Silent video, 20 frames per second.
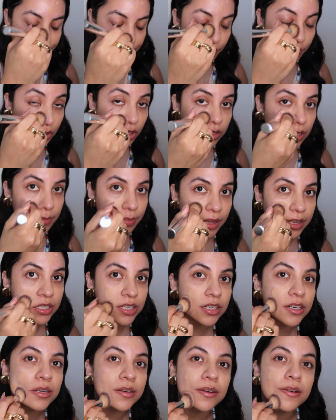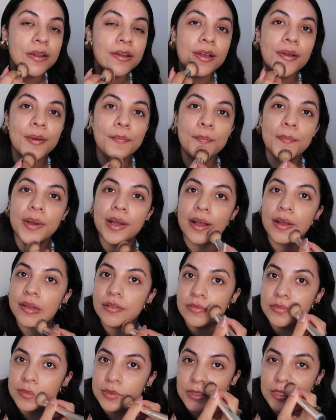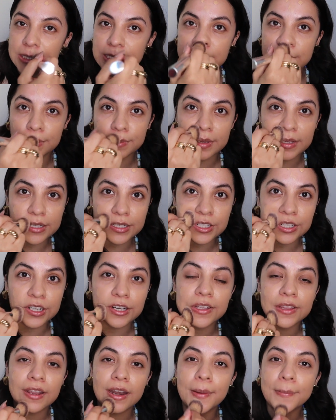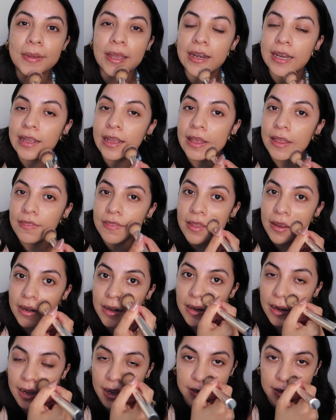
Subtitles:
beauty blender, but just to make sure that I'm getting in there,